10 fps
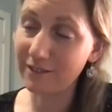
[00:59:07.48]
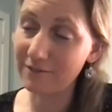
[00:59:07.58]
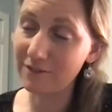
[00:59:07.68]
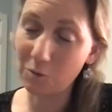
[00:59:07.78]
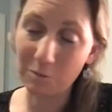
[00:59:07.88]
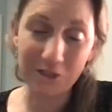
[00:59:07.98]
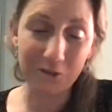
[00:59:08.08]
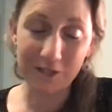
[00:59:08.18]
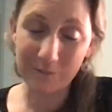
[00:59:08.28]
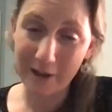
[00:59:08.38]
have so much
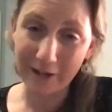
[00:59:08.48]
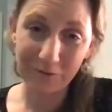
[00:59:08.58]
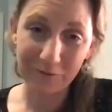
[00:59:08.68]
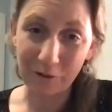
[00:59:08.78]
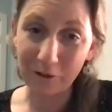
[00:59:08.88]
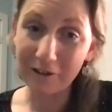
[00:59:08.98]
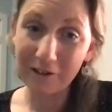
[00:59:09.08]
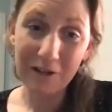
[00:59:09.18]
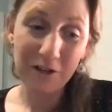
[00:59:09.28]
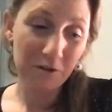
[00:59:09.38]
respect for
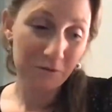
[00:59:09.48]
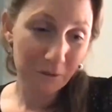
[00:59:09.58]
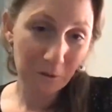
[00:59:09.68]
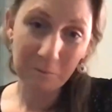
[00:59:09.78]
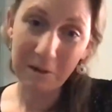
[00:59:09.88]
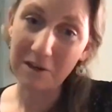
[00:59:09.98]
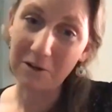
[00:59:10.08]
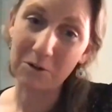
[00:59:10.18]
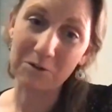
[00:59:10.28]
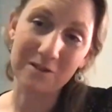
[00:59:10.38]

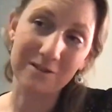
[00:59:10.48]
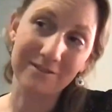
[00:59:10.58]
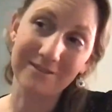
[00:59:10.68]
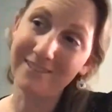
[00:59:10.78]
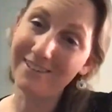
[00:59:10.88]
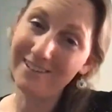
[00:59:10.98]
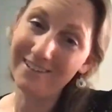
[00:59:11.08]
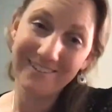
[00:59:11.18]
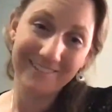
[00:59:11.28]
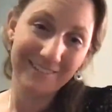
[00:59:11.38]
filmmakers and
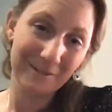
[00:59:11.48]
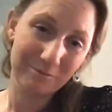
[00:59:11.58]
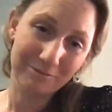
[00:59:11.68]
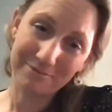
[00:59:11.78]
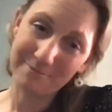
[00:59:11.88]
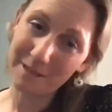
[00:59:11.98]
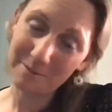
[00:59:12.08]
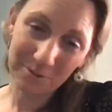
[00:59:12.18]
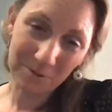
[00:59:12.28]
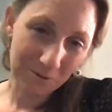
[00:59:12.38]

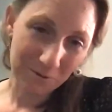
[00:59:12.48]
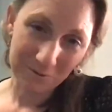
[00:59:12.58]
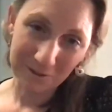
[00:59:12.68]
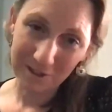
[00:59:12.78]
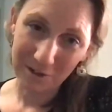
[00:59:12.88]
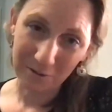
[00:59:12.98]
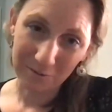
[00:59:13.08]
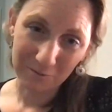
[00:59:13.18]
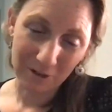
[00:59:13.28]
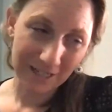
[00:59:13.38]
people who, you
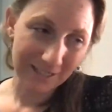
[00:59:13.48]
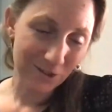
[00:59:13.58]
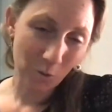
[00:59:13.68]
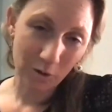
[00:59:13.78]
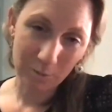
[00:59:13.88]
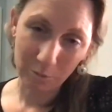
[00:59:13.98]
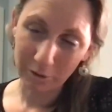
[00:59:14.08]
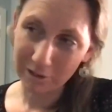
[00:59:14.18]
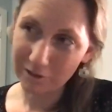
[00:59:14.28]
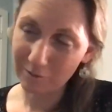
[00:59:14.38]
know, writing
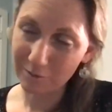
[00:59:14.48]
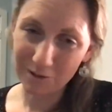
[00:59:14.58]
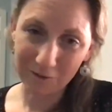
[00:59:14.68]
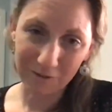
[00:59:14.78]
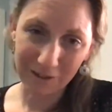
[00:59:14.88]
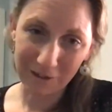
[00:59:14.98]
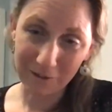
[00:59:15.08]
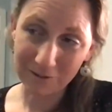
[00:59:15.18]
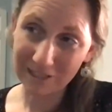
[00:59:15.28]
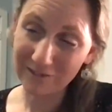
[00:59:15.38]
storyboards for music videos and